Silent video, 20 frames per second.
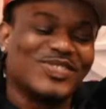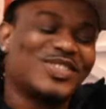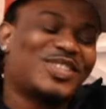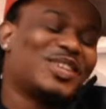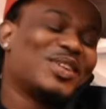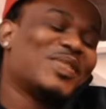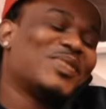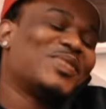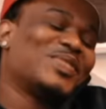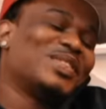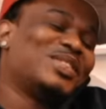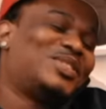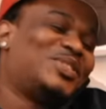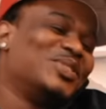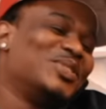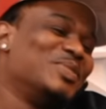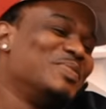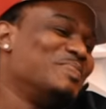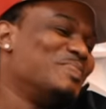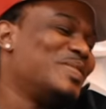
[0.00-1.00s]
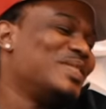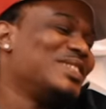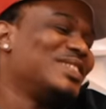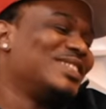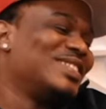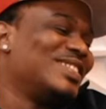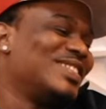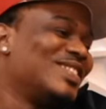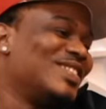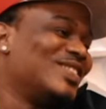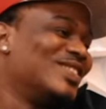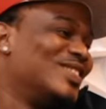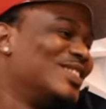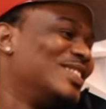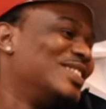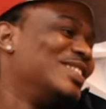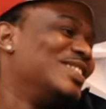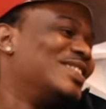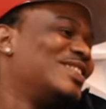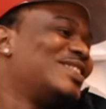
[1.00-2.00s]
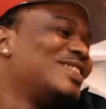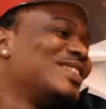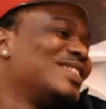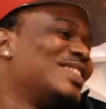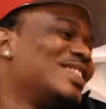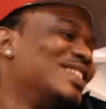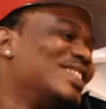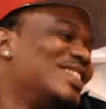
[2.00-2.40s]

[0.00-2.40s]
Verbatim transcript: what's up with you and Busy though? With me